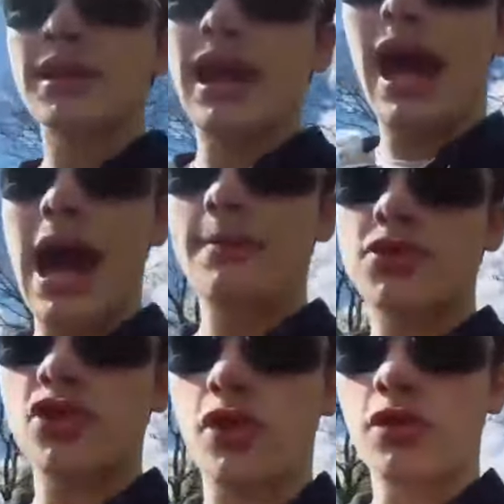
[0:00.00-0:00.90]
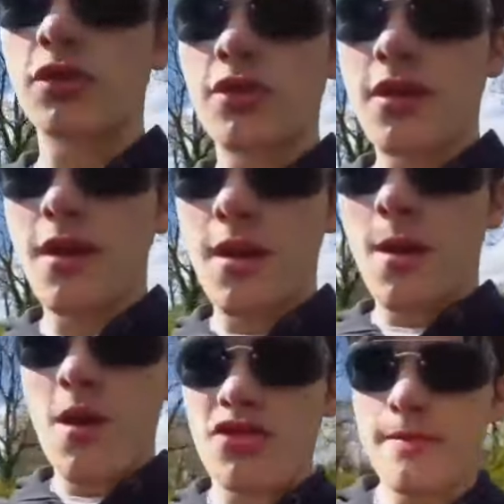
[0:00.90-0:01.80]
capture
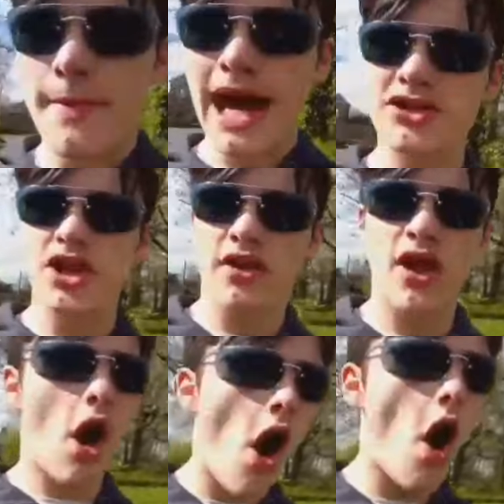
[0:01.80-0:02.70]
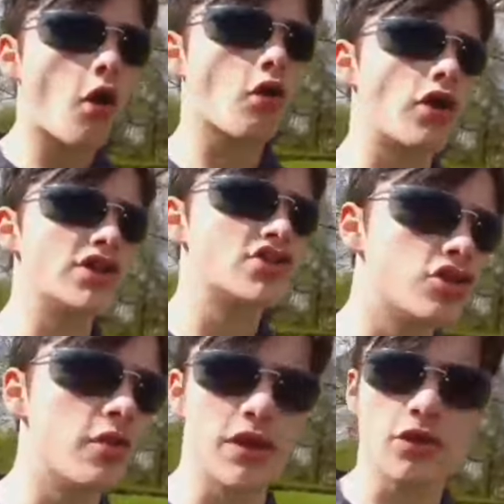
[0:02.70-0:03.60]
the magic that horror is
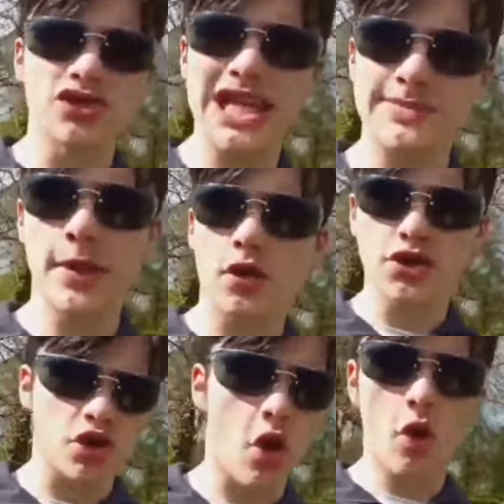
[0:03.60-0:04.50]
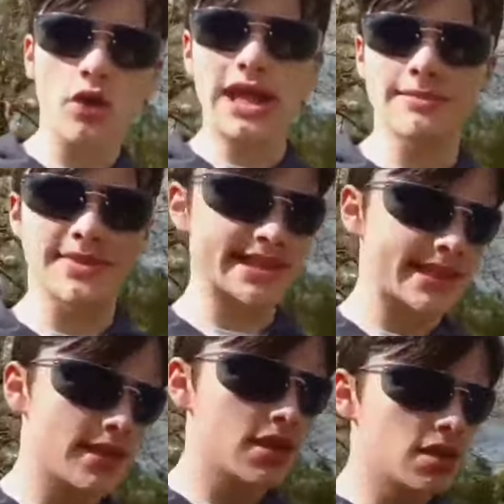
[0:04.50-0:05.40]
doing. Because let's be honest, horror games,
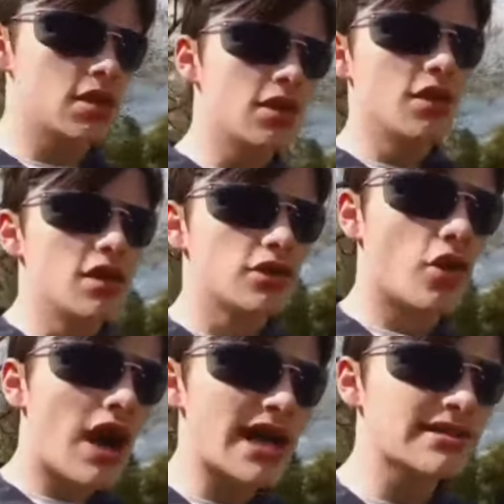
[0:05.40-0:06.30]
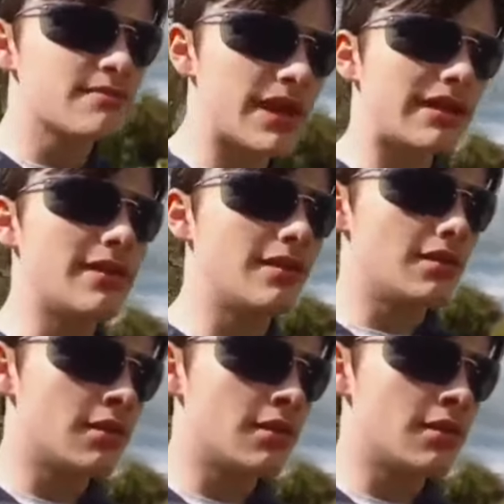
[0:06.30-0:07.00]
there hasn't been